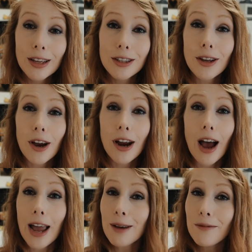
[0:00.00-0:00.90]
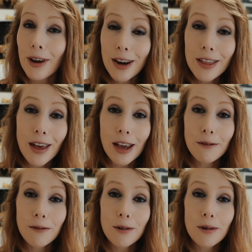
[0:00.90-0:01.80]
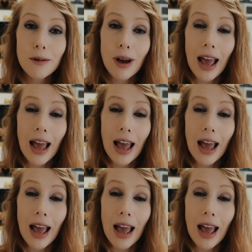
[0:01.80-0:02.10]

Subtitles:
so I am very thankful